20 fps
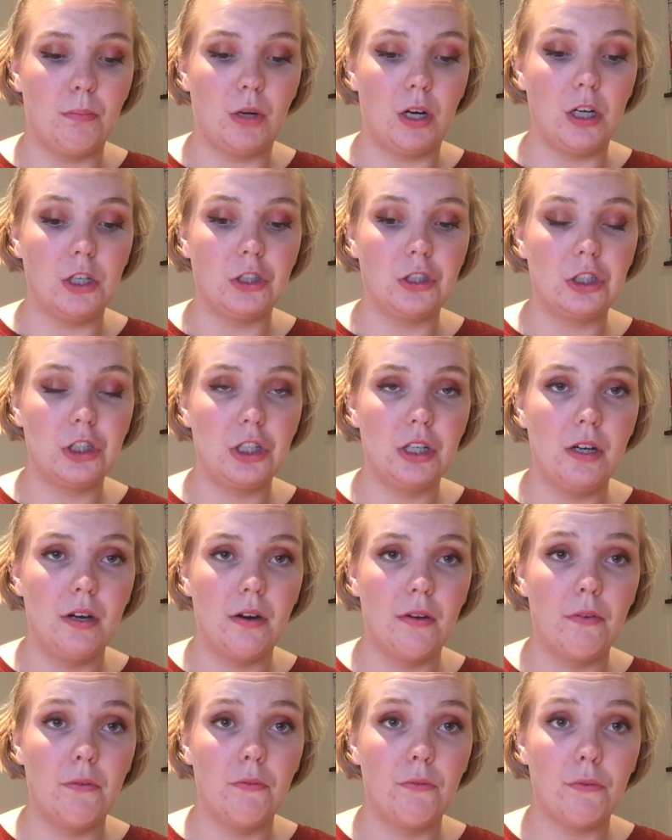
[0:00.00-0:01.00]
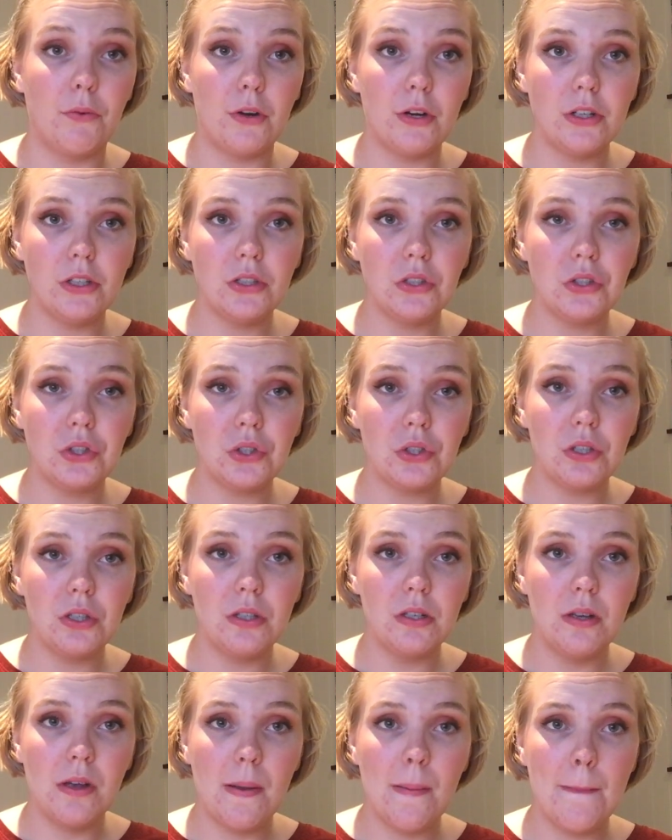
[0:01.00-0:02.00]
March 1st.
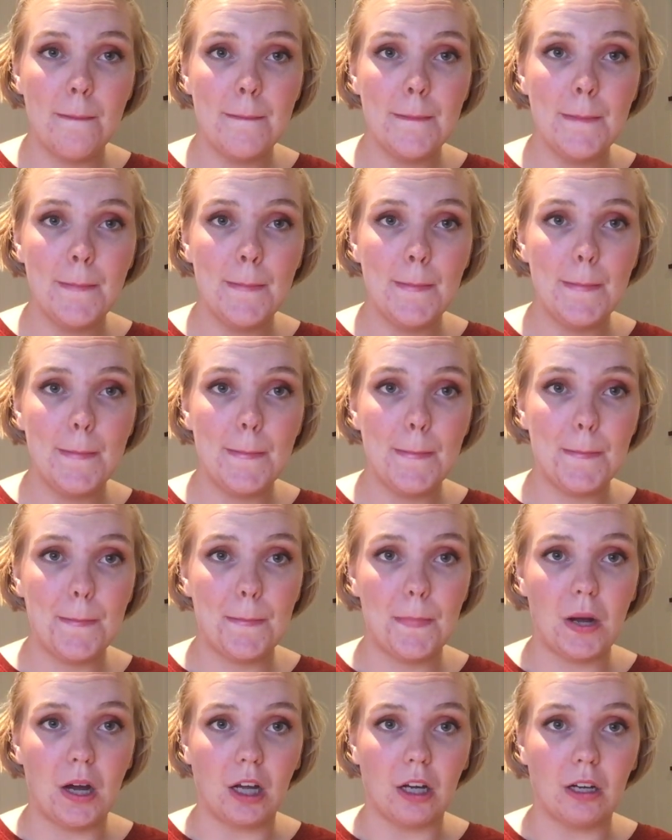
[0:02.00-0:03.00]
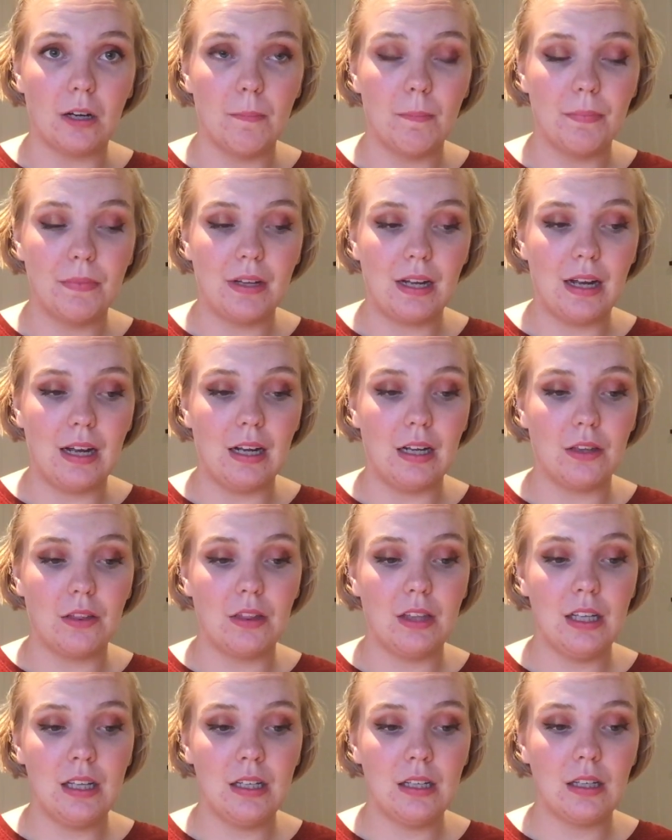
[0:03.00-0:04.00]
But I
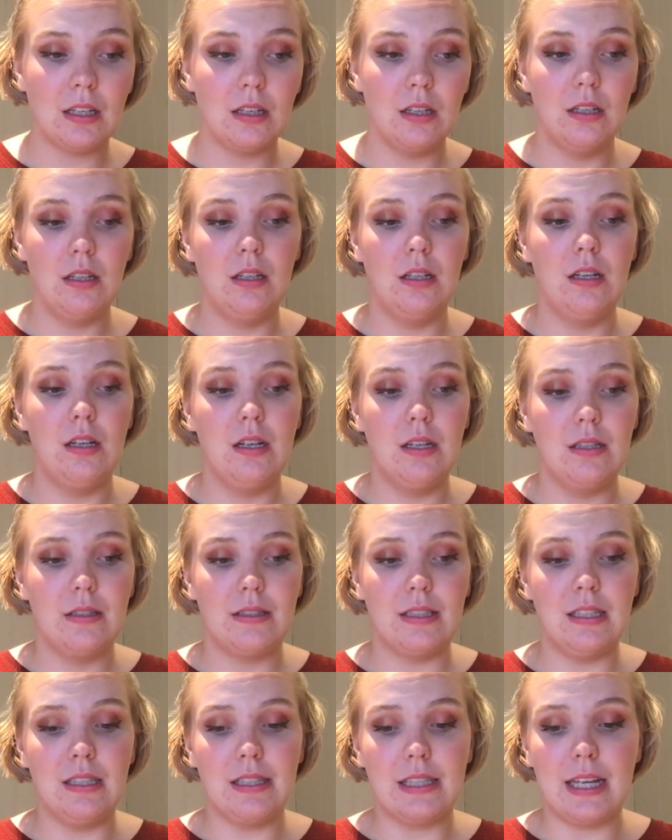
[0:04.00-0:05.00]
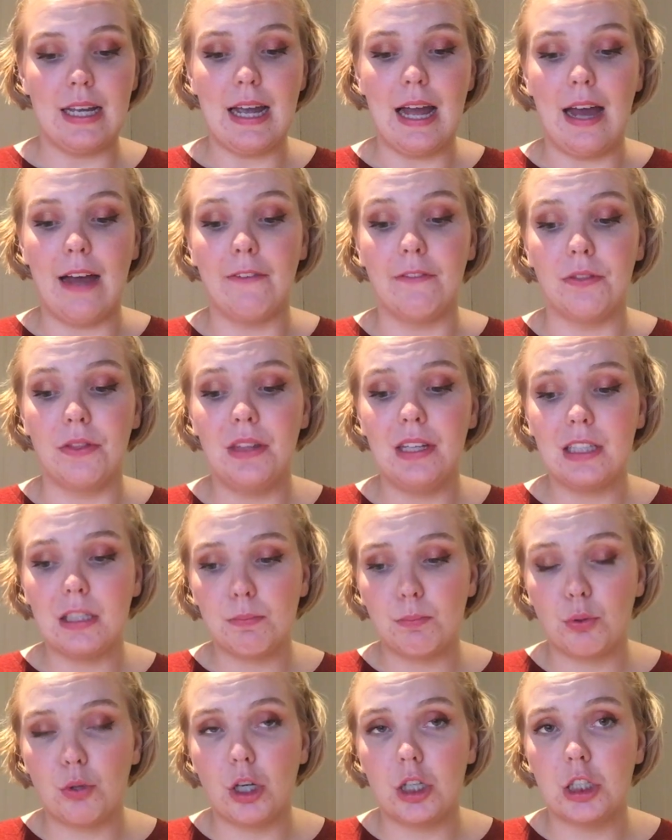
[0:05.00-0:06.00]
think since I have this
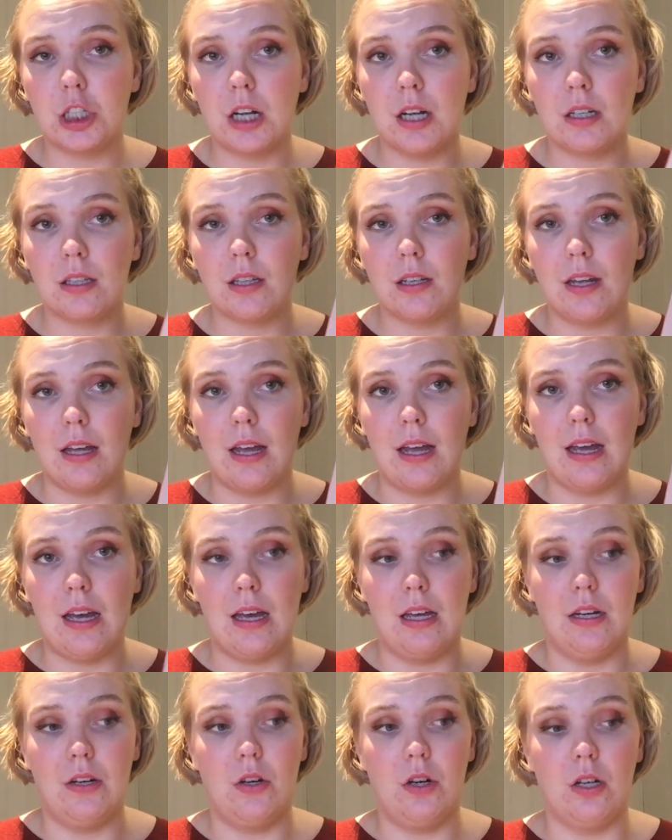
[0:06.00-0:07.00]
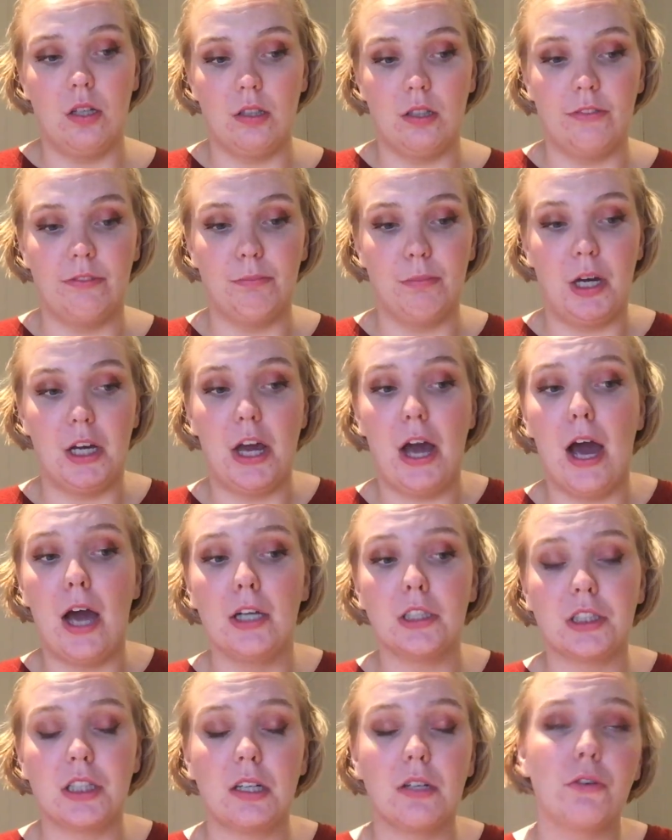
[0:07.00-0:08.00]
project and all of my
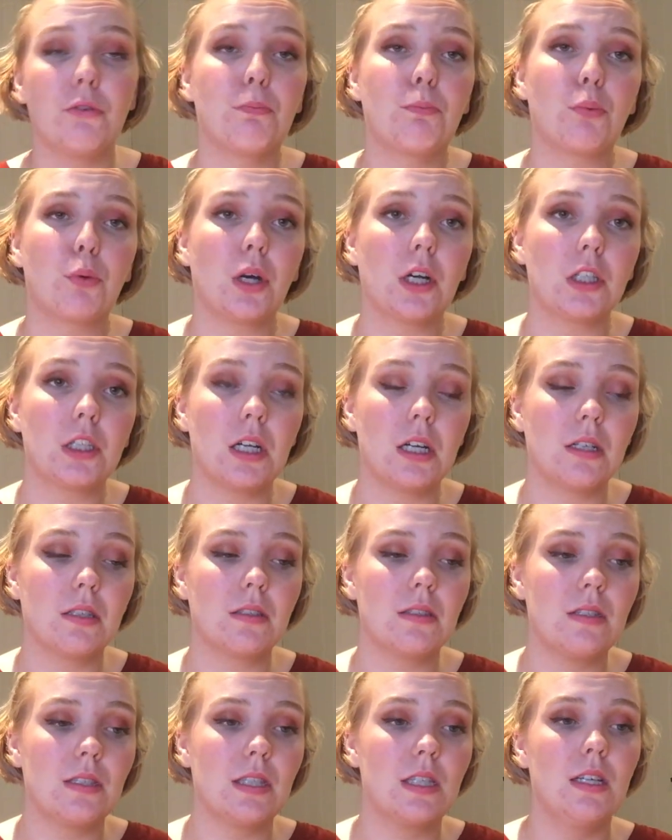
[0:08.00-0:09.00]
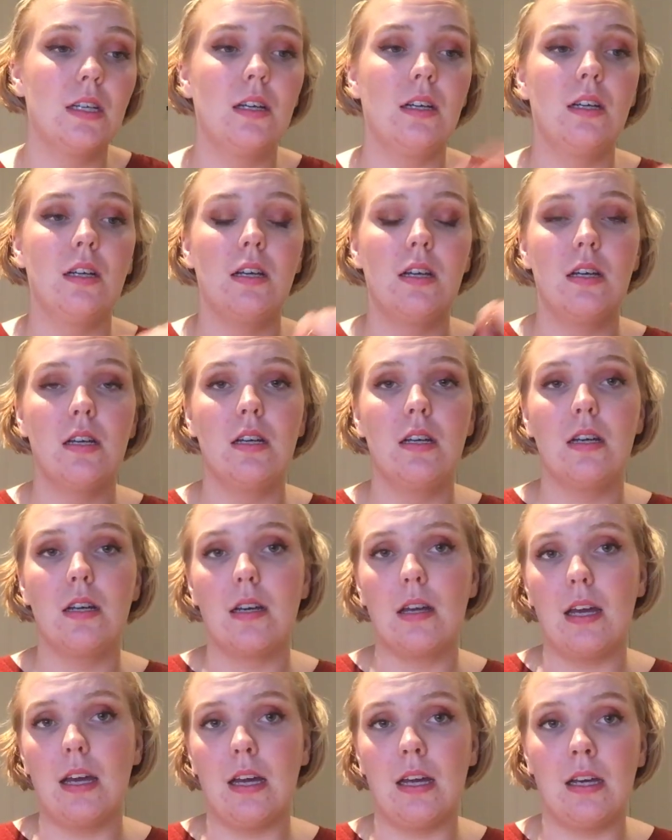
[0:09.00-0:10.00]
eyeshadow projects
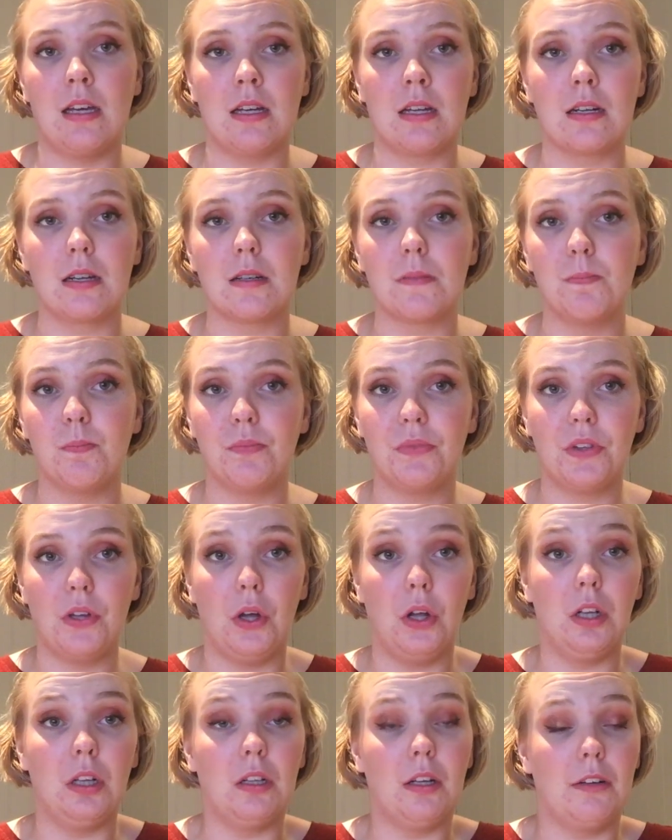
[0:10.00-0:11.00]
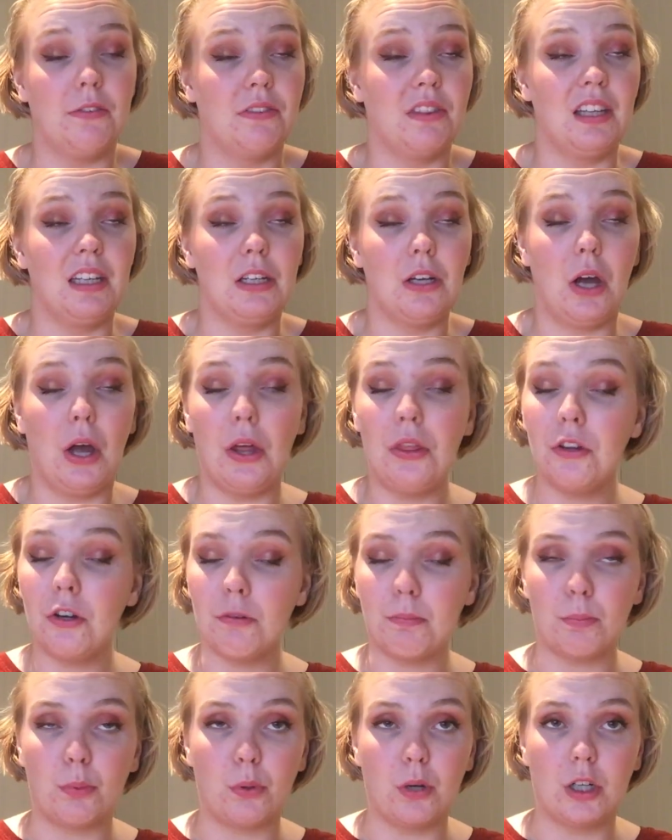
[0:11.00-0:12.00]
and all of the other
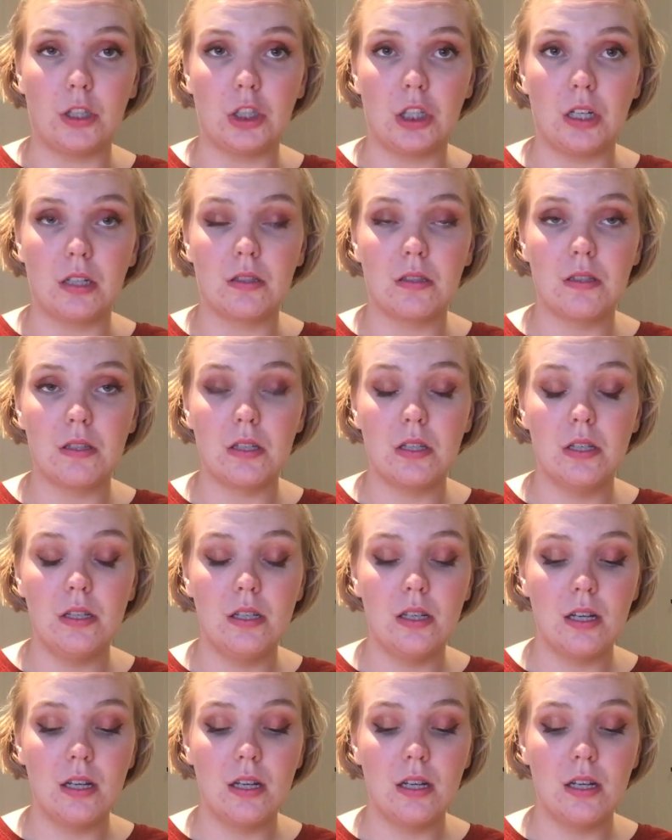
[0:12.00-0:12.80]
projects,